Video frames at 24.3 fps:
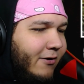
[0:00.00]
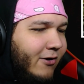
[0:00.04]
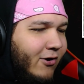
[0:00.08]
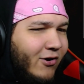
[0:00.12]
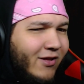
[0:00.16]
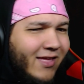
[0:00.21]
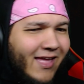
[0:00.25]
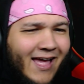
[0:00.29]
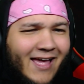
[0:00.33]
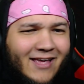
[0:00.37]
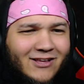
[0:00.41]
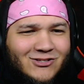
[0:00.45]

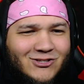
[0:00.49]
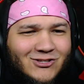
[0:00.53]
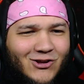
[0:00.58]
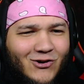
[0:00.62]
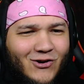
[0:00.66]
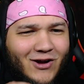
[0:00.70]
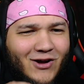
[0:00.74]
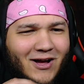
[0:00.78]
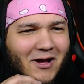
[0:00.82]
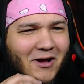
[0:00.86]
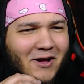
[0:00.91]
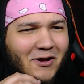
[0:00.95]
Okay,
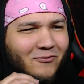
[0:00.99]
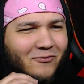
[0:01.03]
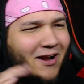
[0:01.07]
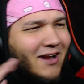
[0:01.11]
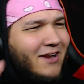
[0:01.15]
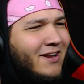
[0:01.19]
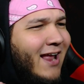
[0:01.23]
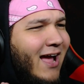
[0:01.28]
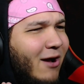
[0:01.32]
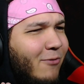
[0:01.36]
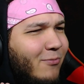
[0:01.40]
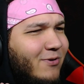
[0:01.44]
so
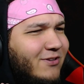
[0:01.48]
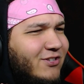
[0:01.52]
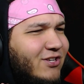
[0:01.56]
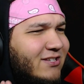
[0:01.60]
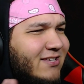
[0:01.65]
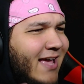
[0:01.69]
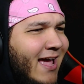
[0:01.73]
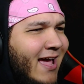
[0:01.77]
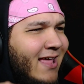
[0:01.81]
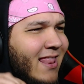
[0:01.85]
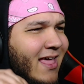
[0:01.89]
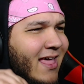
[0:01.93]
right now we
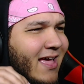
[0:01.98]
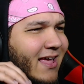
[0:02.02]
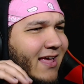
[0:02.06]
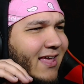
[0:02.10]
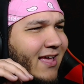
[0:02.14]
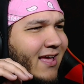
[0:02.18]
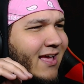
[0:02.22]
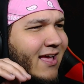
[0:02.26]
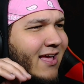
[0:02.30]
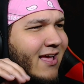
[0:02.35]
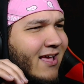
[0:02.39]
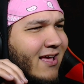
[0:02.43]
just had
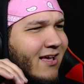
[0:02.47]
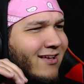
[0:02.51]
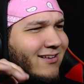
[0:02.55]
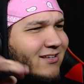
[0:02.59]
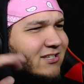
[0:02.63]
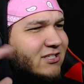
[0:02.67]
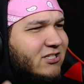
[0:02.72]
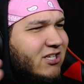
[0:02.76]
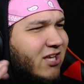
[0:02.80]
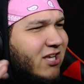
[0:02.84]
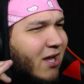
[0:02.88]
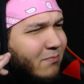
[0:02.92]
like
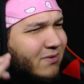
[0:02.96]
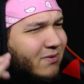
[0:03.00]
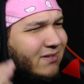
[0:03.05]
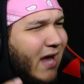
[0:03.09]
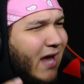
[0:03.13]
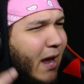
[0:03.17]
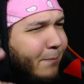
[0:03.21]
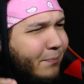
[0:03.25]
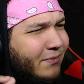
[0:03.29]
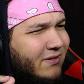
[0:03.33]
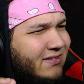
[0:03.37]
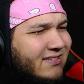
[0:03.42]
some
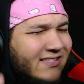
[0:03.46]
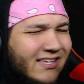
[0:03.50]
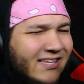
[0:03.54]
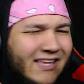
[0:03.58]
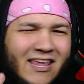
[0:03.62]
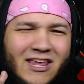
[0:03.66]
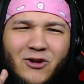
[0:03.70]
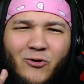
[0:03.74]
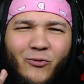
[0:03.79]
type of sea